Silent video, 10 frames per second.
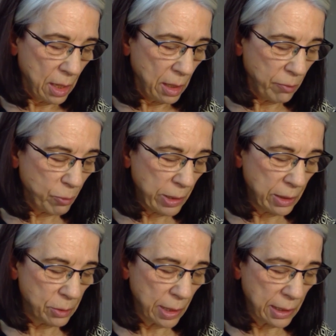If we
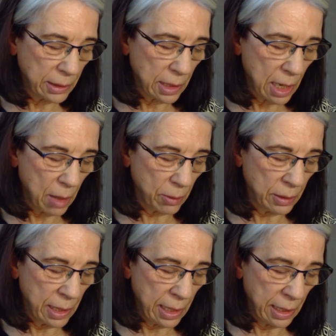address
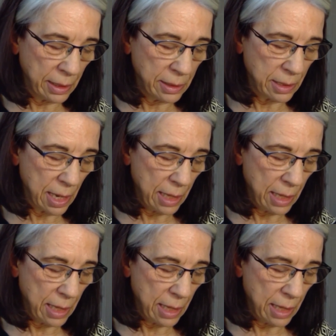our needs